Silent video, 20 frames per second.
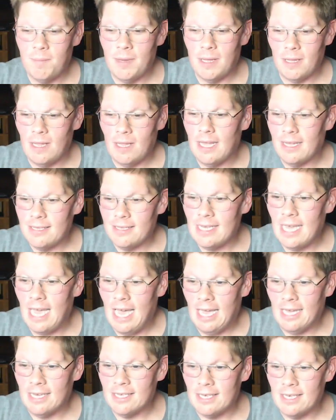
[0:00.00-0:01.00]
built like
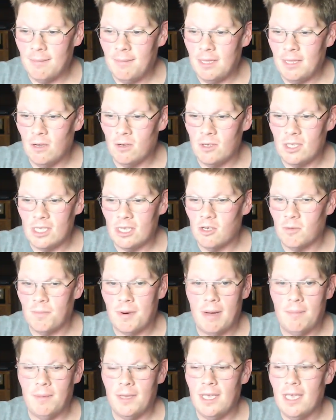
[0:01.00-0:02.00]
tanks. I mean, those things will
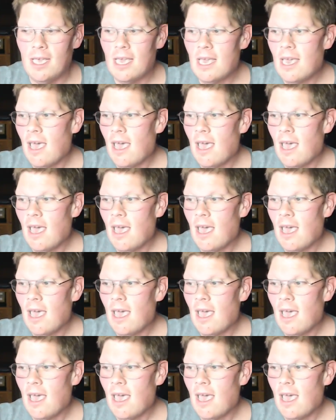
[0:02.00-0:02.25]
probably